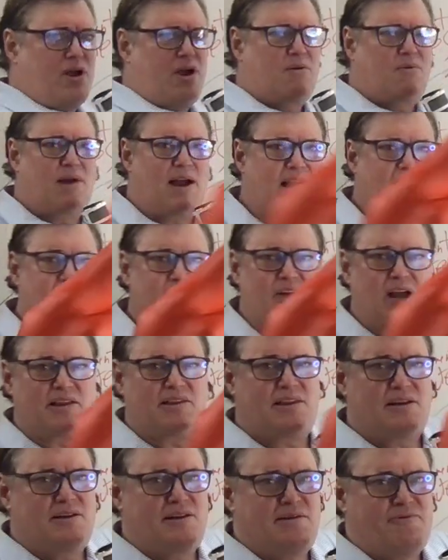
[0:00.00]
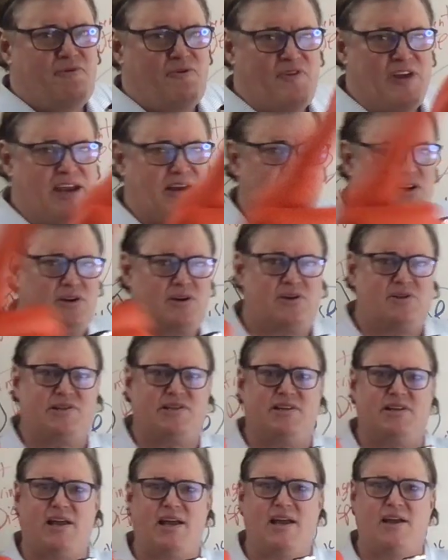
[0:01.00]
All right, I've got the finger
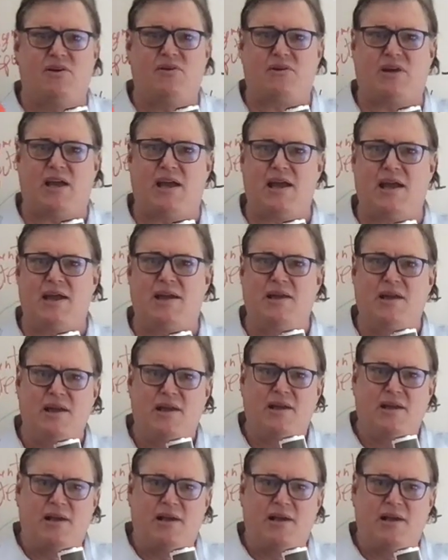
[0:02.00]
today, okay?